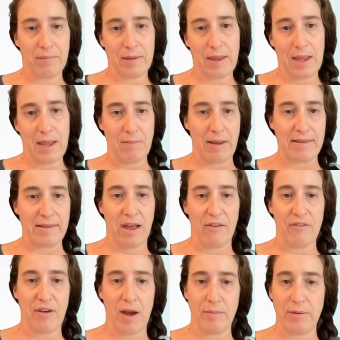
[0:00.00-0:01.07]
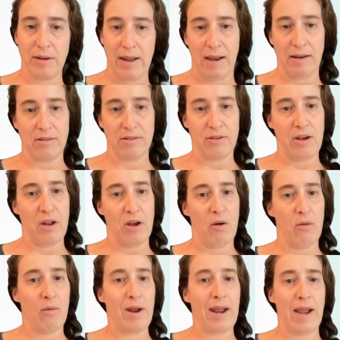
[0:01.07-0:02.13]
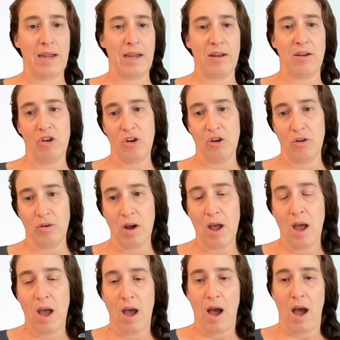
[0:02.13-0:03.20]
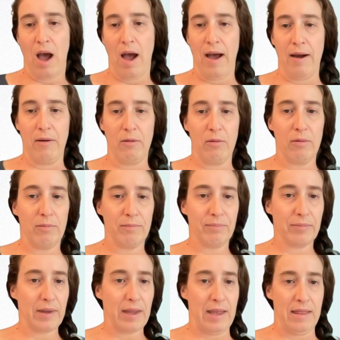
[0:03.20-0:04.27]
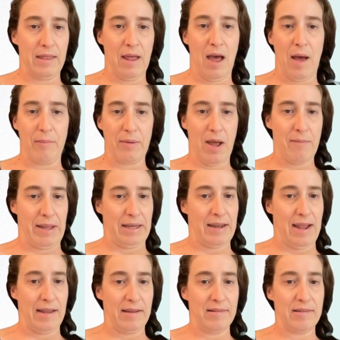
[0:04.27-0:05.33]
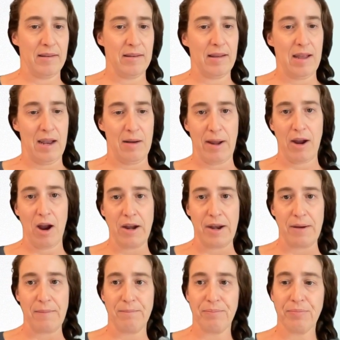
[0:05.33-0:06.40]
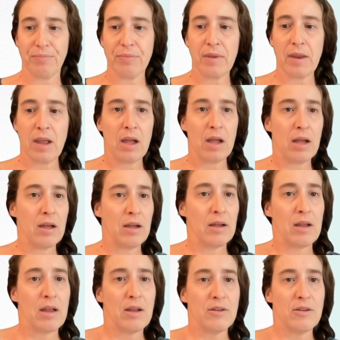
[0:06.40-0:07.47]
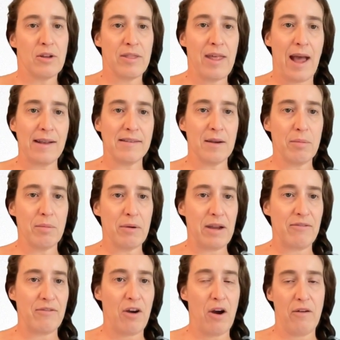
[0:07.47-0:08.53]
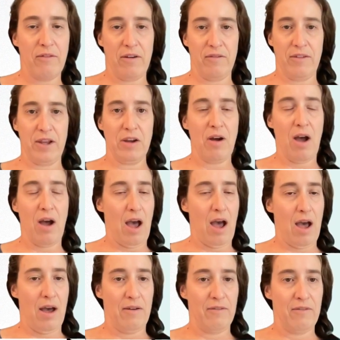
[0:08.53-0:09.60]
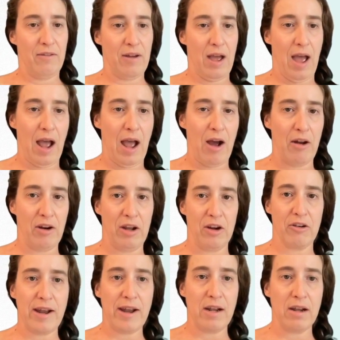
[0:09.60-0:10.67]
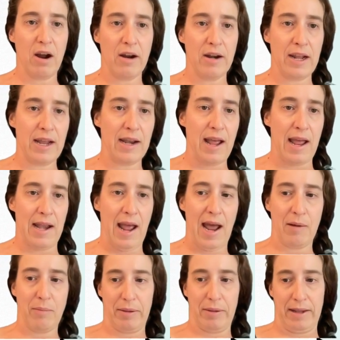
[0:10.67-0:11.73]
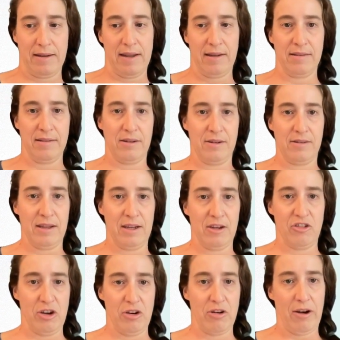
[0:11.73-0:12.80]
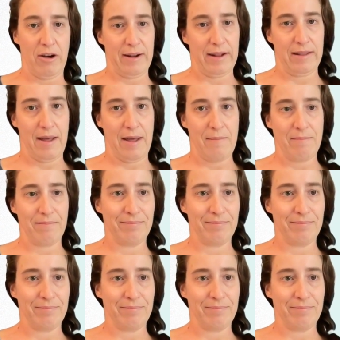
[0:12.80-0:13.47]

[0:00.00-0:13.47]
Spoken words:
keep myself up to date so I know what I need to do in the upcoming days in my garden. So that's a brief overview of how to create a garden and add plantings using GeoGardenClub.